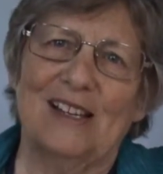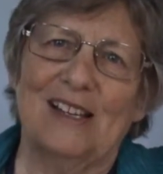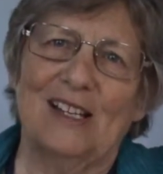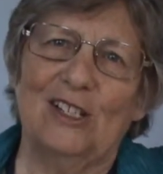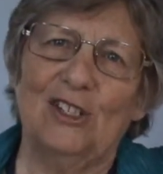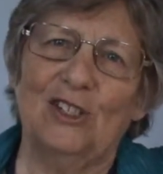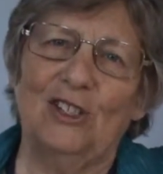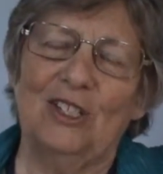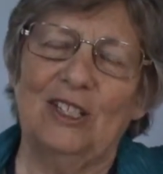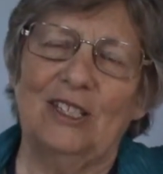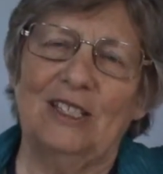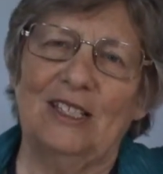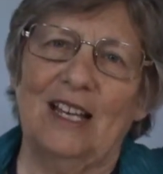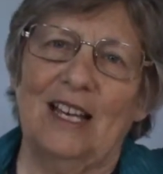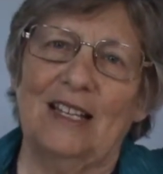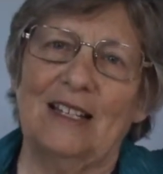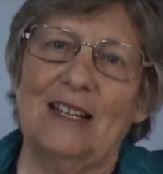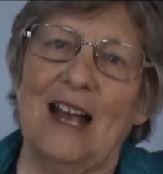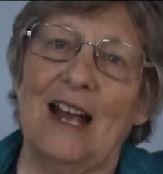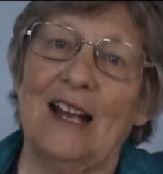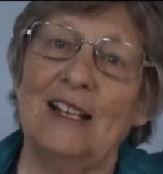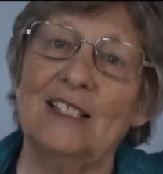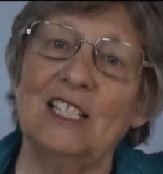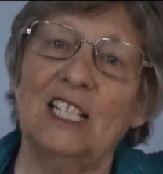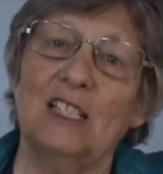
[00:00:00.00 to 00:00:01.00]
She said,
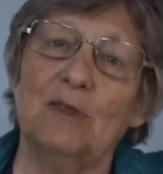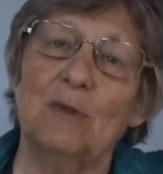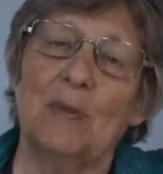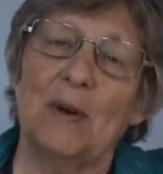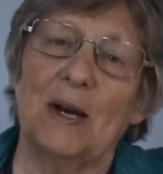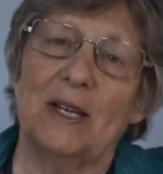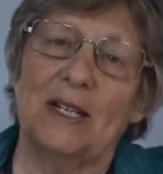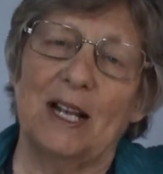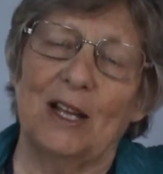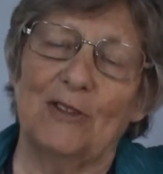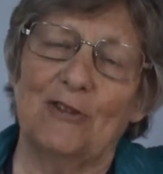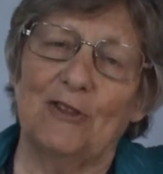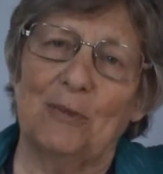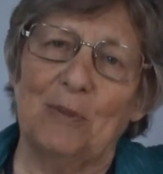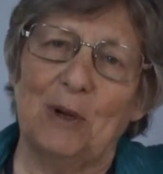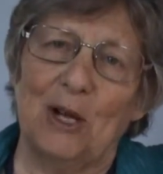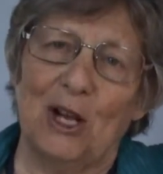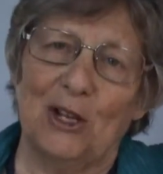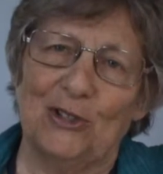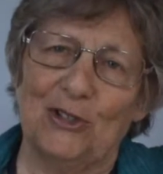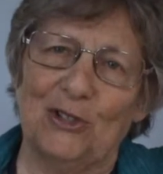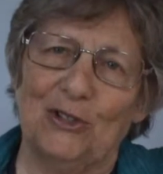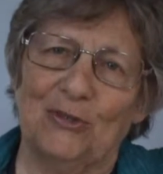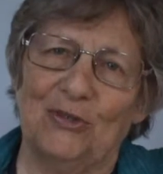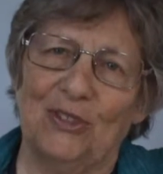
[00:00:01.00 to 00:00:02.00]
ask him about
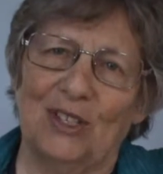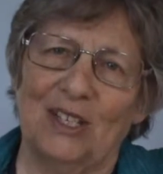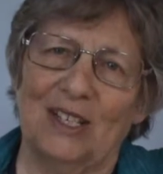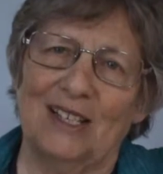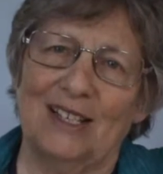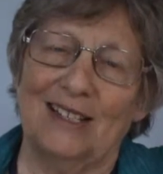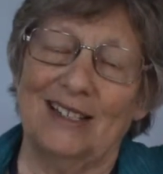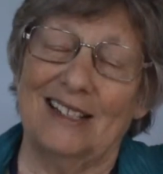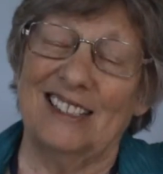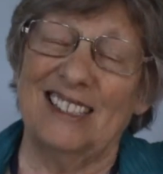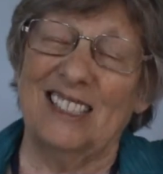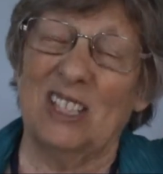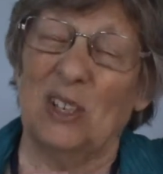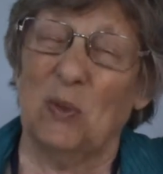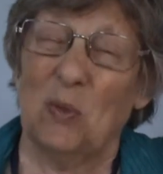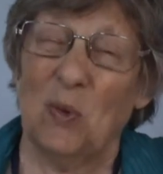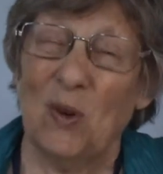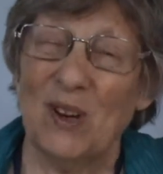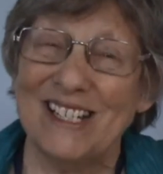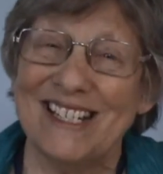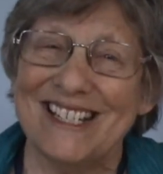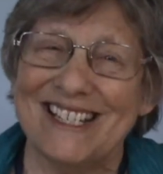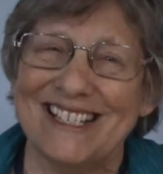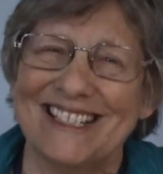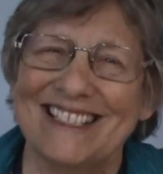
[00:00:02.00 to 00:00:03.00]
anthroposophy. And I said,
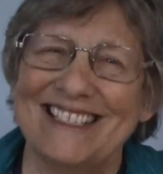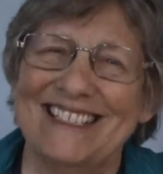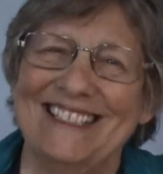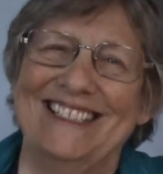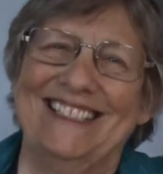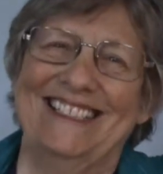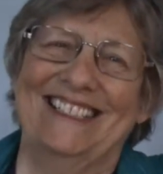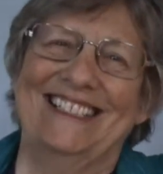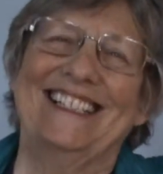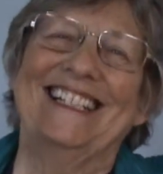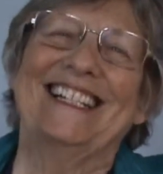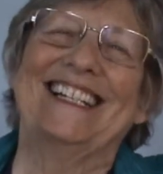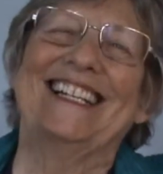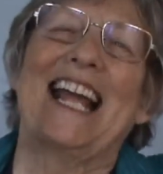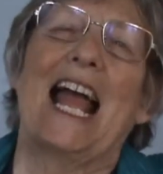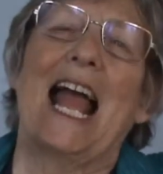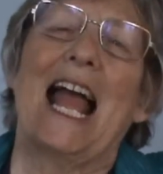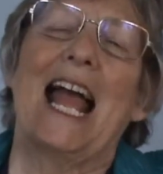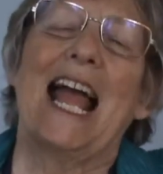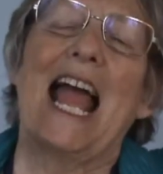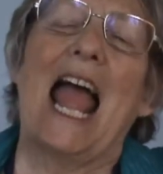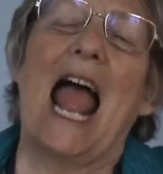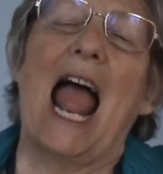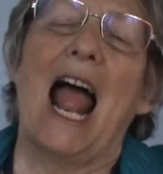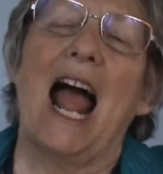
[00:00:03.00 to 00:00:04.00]
what?
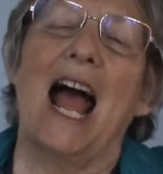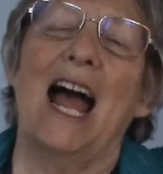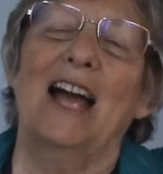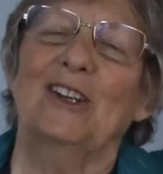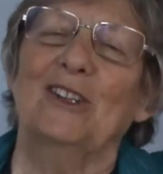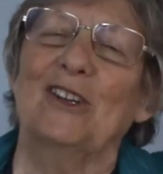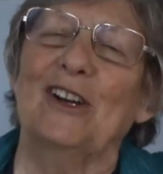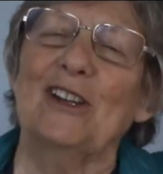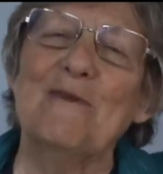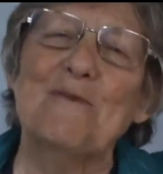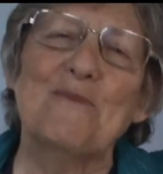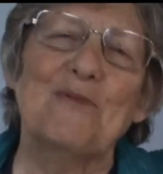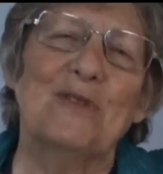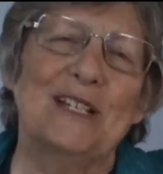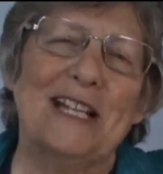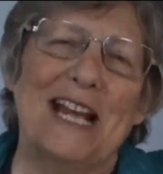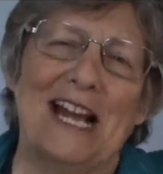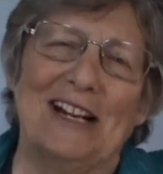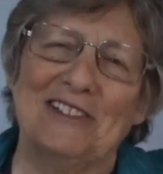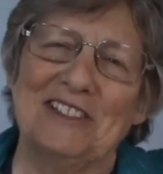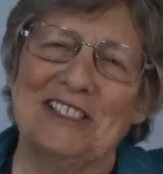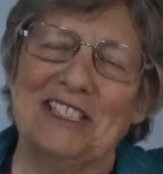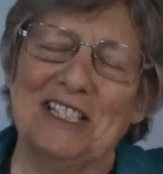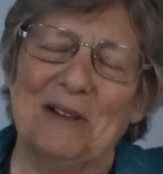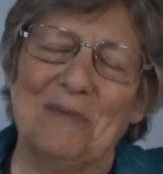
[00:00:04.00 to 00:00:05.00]
I couldn't
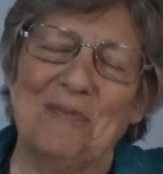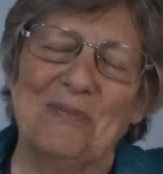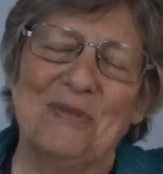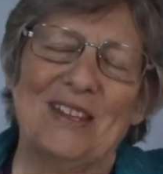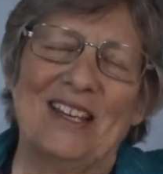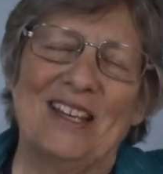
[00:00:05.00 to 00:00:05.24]
pronounce it.